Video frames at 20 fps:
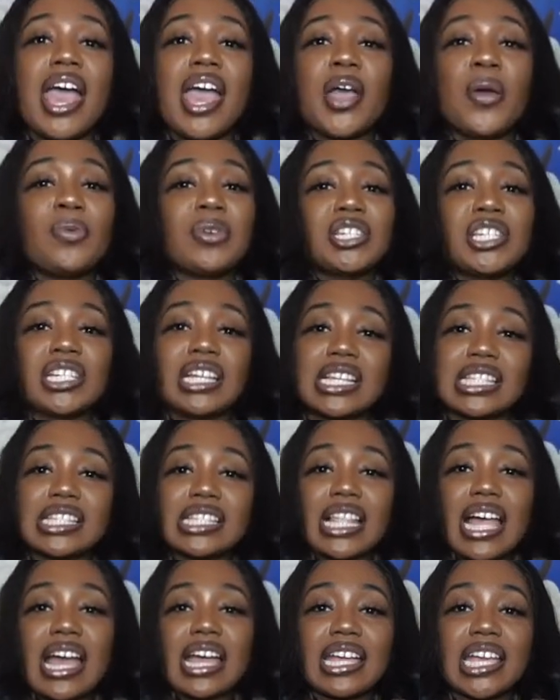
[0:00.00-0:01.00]
it was
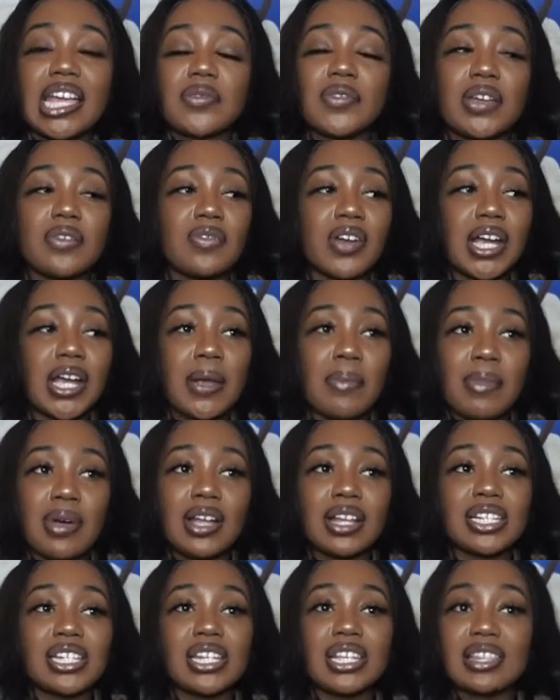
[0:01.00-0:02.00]
just like giving very
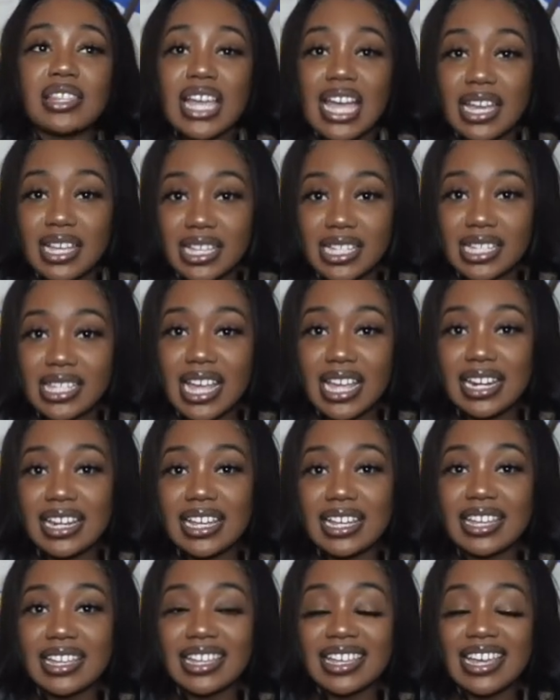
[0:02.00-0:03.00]
much that
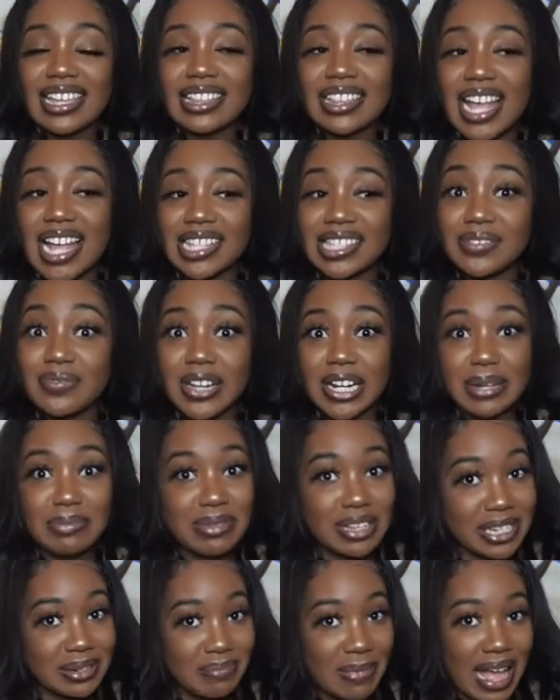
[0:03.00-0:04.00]
aesthetic and that's very
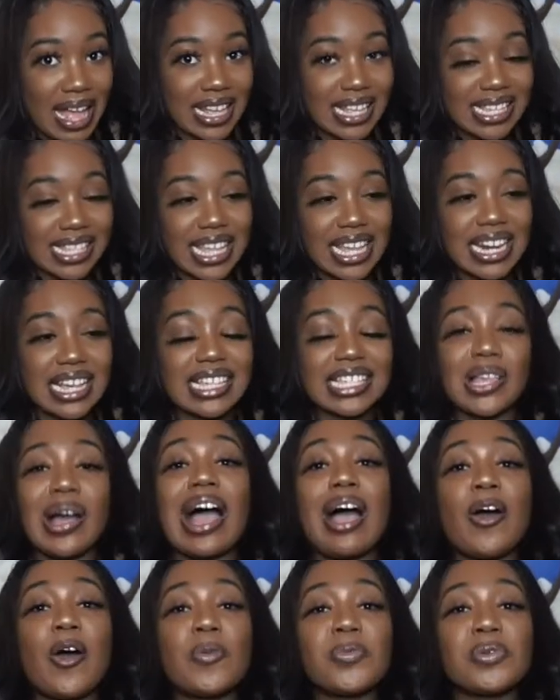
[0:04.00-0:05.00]
much my aesthetic so
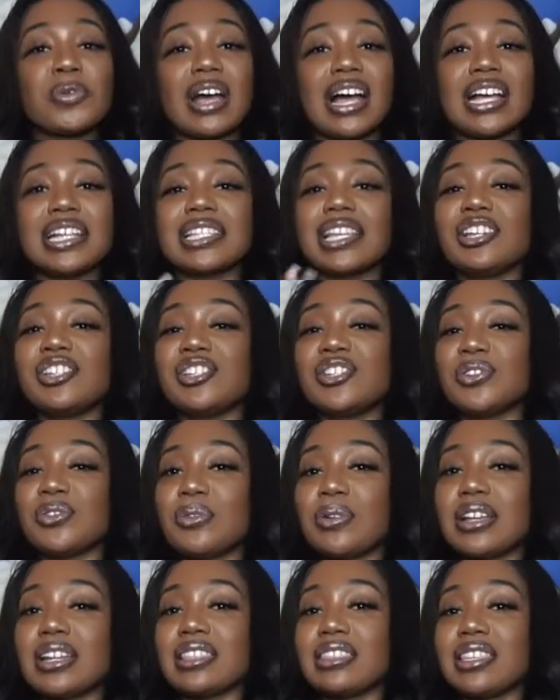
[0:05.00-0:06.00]
i hope you guys
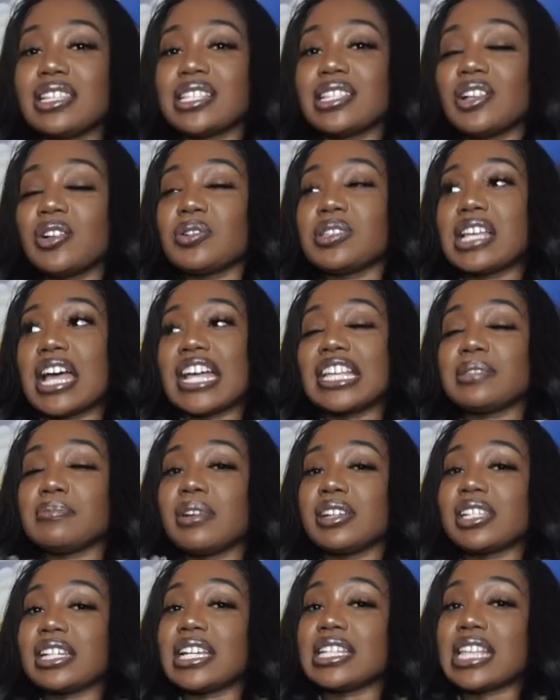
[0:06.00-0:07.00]
enjoyed these clothes as
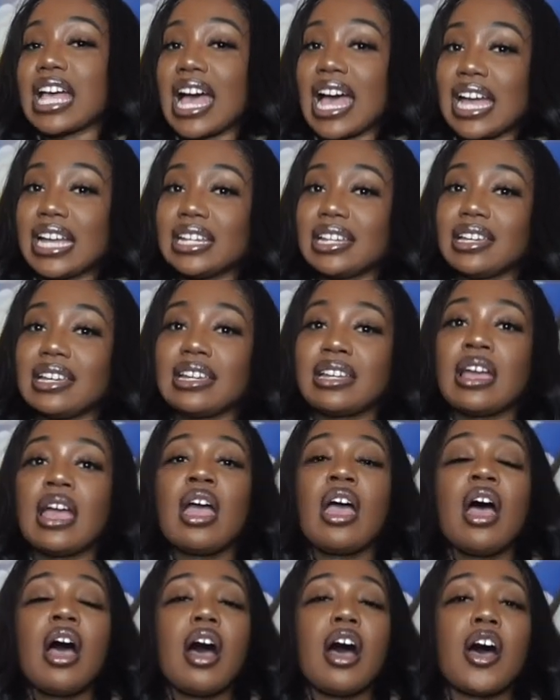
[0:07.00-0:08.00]
much as i did
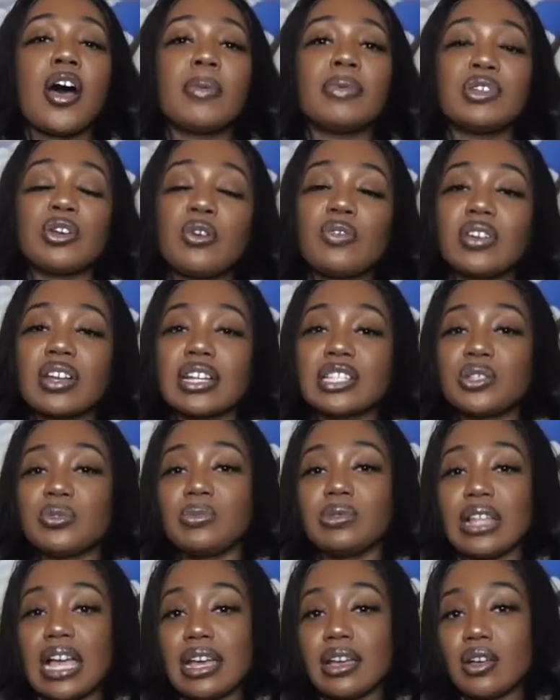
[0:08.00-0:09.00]
um, don't forget to
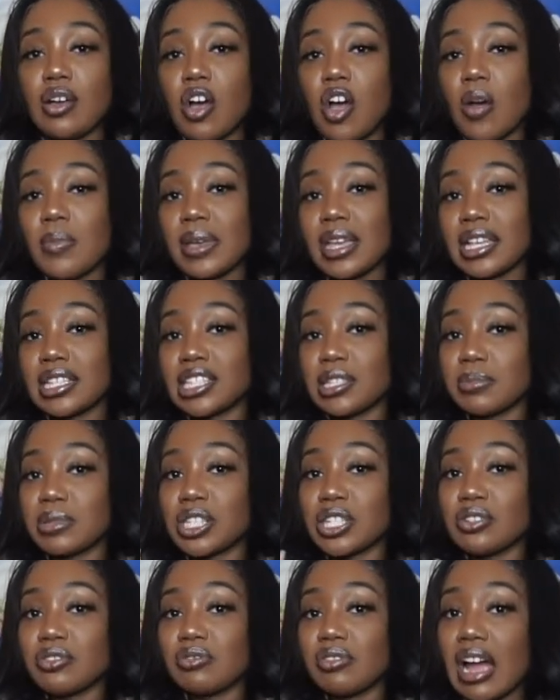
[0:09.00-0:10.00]
like comment and
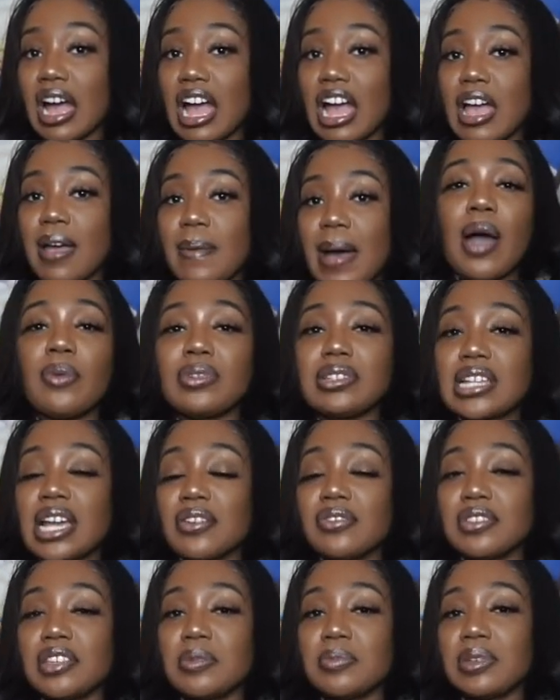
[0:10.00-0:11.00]
subscribe i will
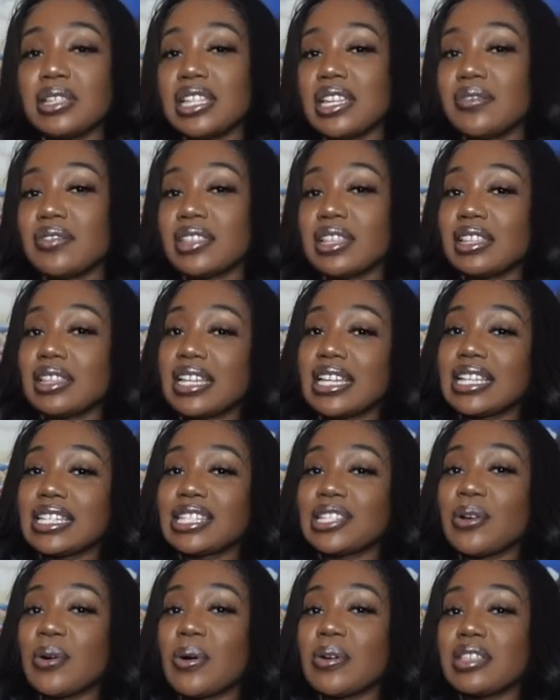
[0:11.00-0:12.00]
definitely be leaving the
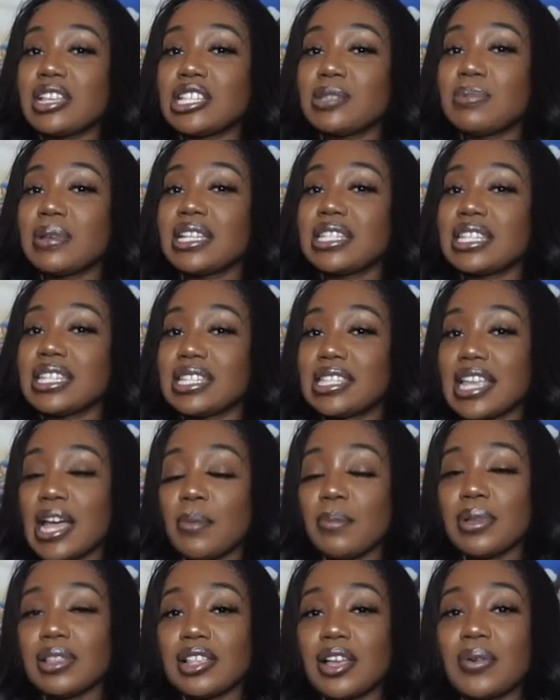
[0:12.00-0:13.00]
links to all these pieces
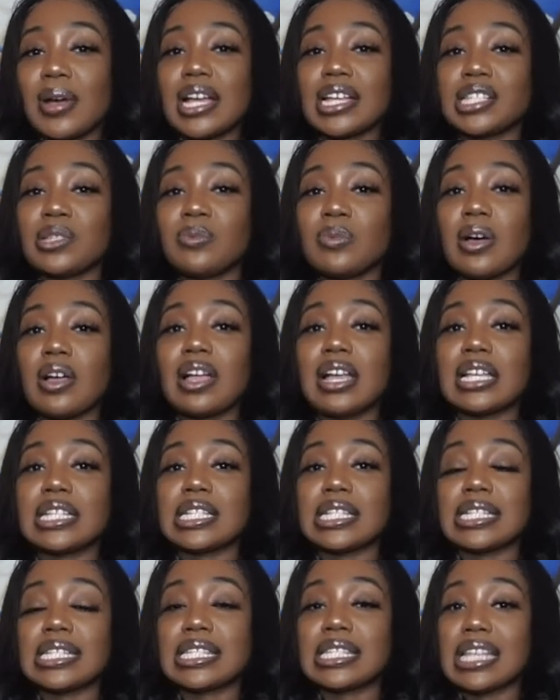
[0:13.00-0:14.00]
down below as well
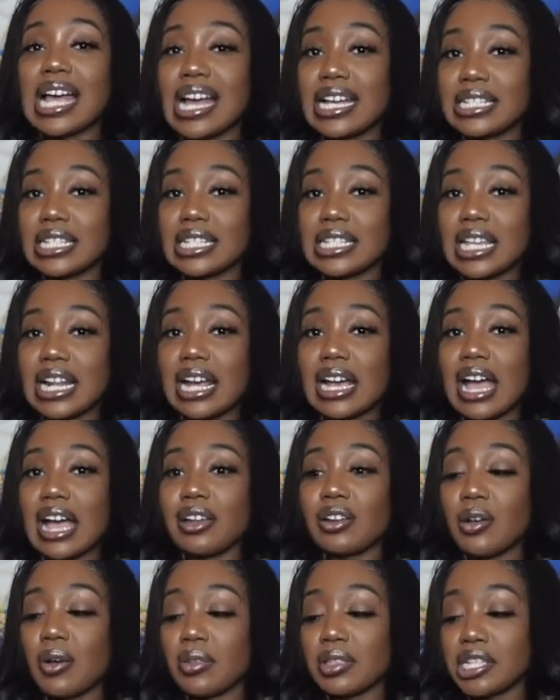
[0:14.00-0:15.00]
as the sizes that i
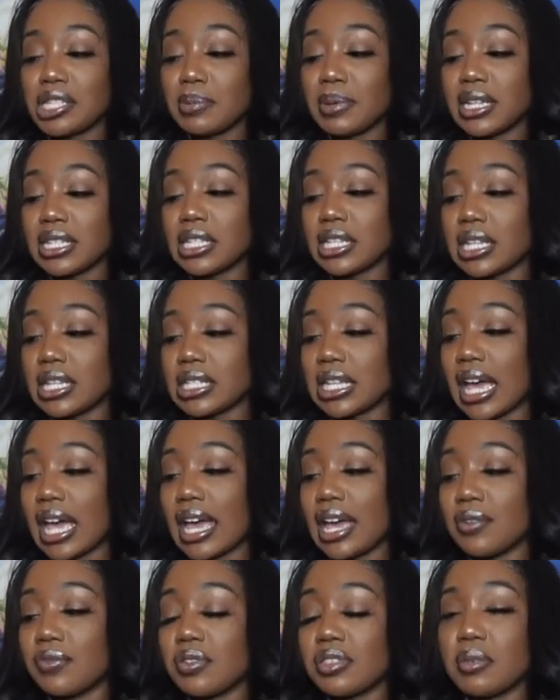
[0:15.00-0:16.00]
got in all these pieces
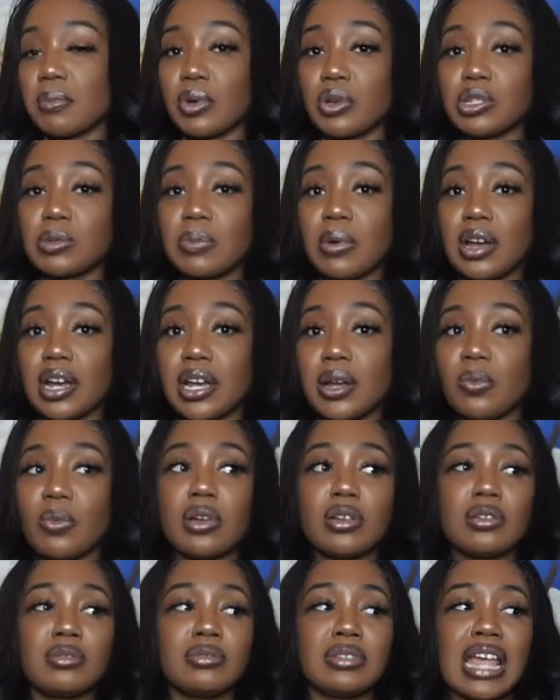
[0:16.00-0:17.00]
and for the most part
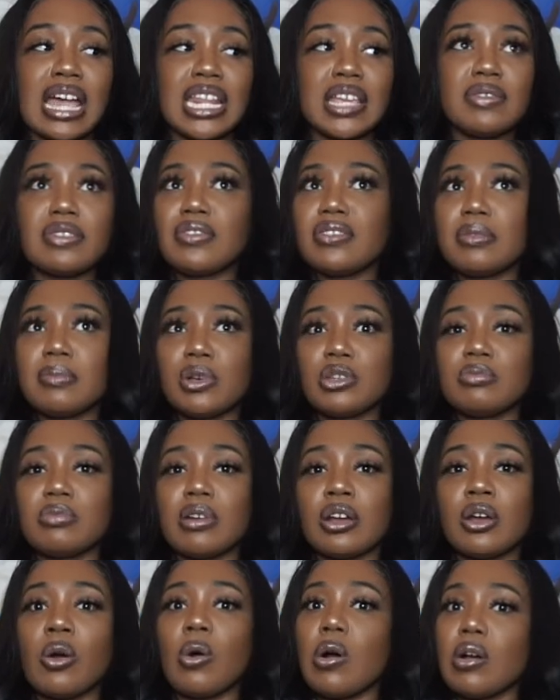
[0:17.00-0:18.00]
well not even for the most
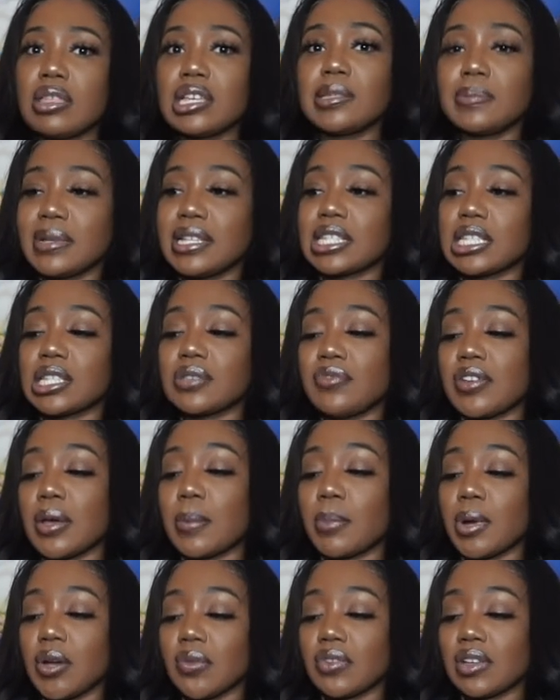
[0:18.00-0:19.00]
part all these pieces
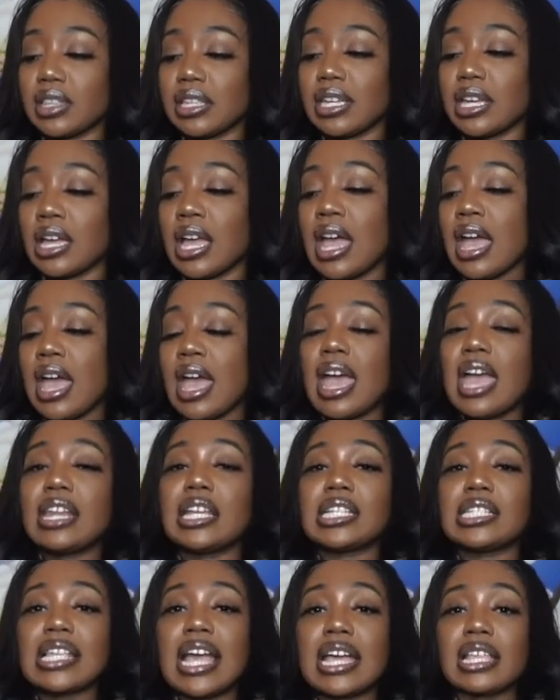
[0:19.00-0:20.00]
fit perfectly perfectly and
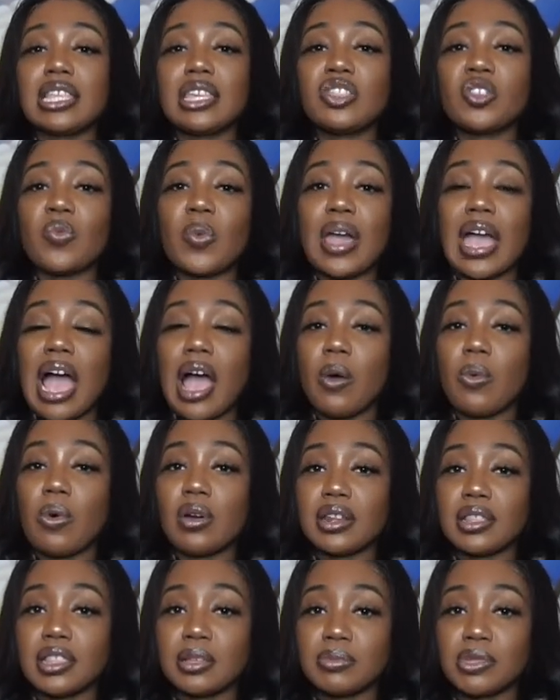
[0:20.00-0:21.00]
exactly the way I
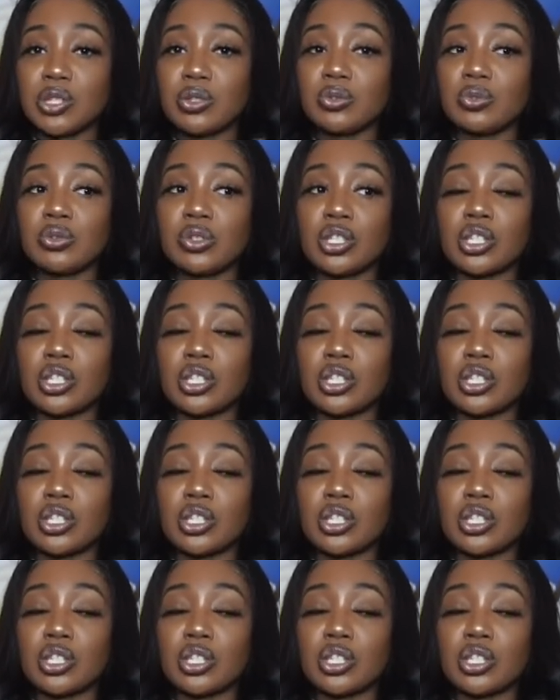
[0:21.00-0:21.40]
wanted them to.